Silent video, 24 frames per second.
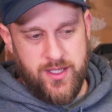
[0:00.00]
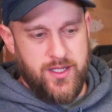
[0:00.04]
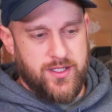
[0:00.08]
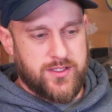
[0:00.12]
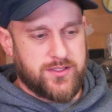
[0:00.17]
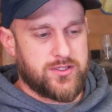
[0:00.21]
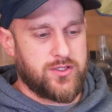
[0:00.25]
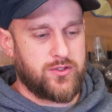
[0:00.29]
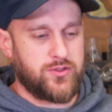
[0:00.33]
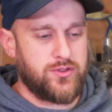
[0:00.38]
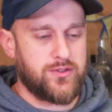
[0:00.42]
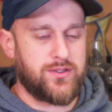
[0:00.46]

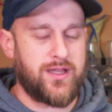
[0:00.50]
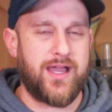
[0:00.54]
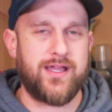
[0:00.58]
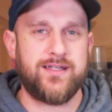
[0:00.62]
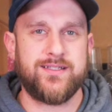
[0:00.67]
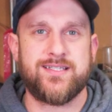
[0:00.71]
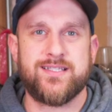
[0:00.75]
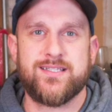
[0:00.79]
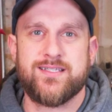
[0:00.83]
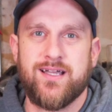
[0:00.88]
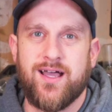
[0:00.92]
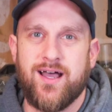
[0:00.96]
So you
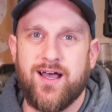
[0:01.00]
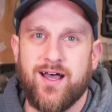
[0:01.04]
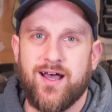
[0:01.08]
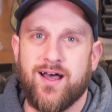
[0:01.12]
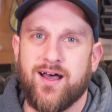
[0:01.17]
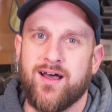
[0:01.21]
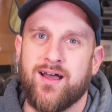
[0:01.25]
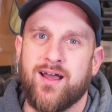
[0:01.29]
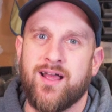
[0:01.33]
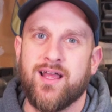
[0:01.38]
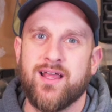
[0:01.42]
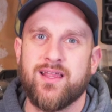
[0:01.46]
guys
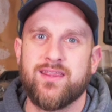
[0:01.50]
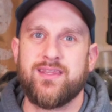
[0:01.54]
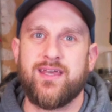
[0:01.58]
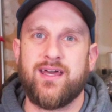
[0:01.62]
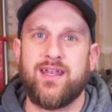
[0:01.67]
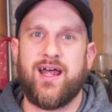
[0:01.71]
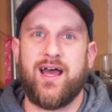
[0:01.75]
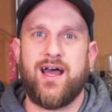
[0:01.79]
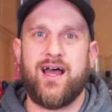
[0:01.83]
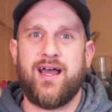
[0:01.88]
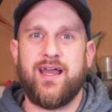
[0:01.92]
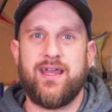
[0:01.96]
saw that
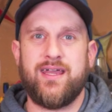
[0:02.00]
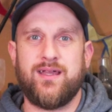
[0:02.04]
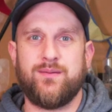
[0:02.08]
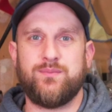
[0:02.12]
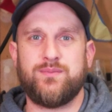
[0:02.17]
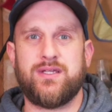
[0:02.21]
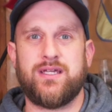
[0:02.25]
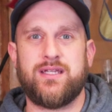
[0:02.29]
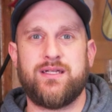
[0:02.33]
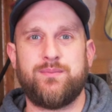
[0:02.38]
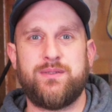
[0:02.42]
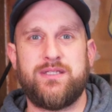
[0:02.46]
I am
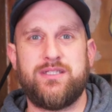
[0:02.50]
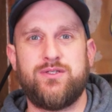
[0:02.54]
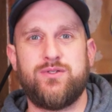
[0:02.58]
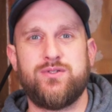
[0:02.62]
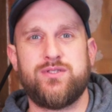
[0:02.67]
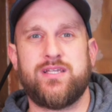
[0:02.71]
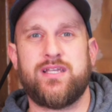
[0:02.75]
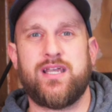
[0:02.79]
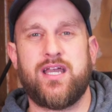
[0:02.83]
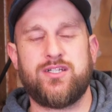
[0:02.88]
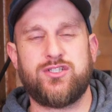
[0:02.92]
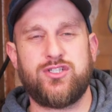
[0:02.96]
gonna be
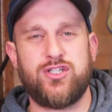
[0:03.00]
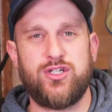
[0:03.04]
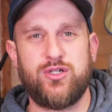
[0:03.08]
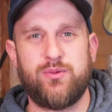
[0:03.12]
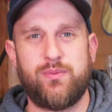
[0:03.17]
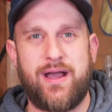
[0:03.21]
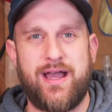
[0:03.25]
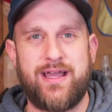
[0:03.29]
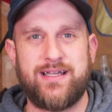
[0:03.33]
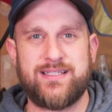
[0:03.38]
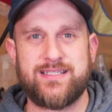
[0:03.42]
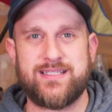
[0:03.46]
using a
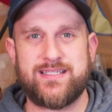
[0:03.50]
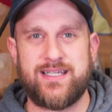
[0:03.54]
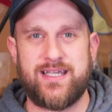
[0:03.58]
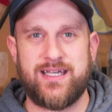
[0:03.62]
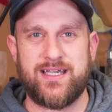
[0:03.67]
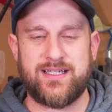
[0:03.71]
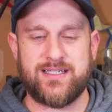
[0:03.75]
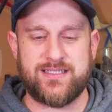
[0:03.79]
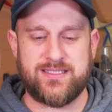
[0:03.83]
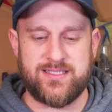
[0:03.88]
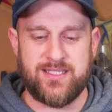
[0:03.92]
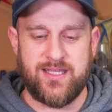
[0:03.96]

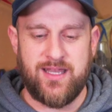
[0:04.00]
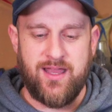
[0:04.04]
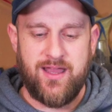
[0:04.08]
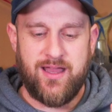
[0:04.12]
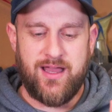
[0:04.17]
2x6